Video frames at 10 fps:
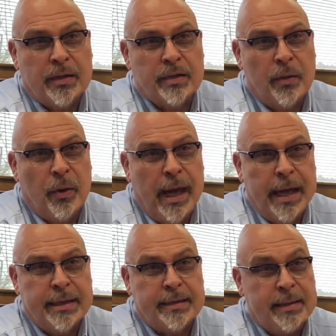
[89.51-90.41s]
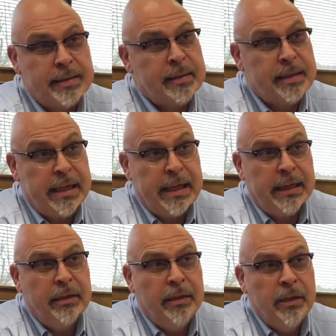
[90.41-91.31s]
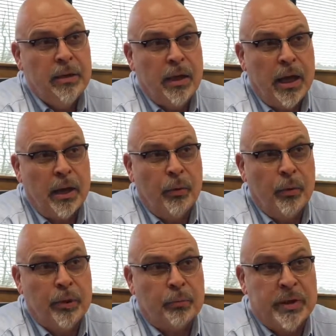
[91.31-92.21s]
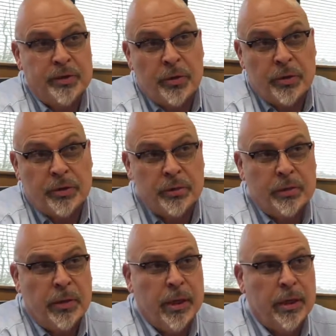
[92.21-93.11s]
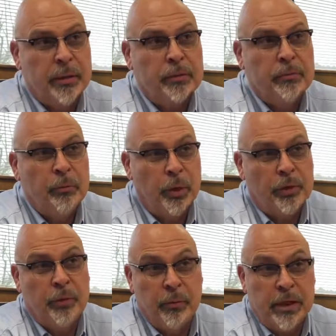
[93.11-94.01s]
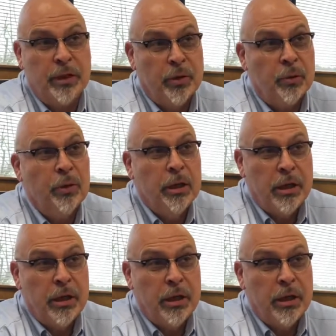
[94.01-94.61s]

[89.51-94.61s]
So I assist the Dean with research work that we do